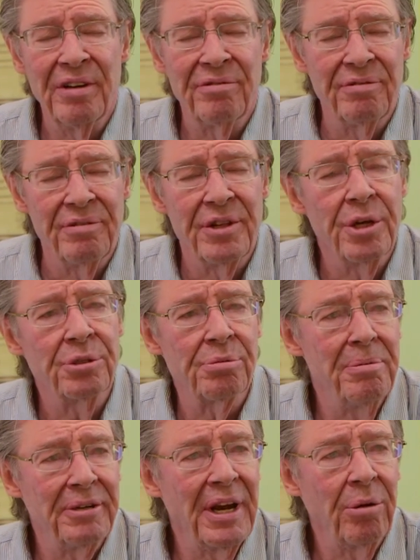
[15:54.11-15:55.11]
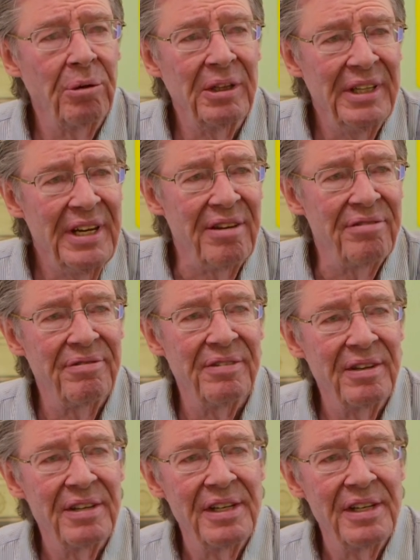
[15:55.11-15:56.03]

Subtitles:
of those women get relief